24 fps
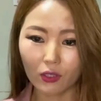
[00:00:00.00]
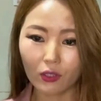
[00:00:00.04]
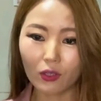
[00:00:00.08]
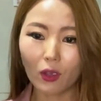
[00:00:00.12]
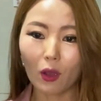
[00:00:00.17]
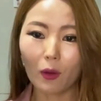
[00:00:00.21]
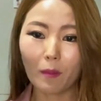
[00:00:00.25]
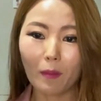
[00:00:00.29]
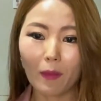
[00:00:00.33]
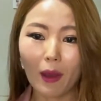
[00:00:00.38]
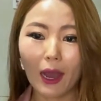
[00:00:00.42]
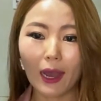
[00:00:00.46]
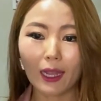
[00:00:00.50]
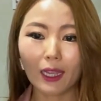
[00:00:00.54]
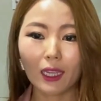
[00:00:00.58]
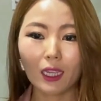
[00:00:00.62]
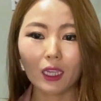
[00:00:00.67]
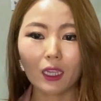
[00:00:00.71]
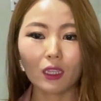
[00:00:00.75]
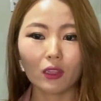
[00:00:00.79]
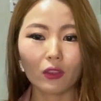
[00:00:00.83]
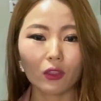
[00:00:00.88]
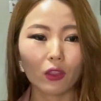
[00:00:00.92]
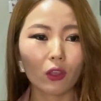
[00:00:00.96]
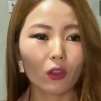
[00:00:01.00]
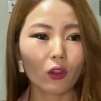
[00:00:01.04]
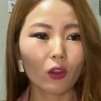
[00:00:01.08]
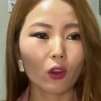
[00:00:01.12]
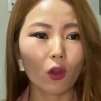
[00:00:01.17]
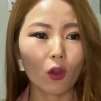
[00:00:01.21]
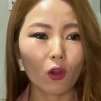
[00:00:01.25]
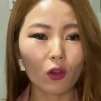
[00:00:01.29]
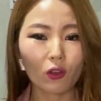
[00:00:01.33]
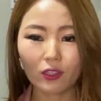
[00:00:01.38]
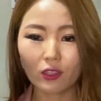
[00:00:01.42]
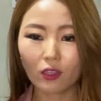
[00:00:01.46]
So my the
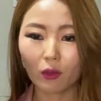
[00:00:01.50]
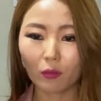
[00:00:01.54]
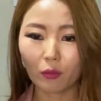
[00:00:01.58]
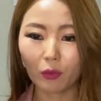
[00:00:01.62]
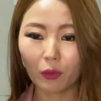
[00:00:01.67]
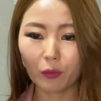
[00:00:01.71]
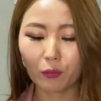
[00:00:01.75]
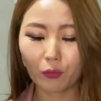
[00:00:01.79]
cost of a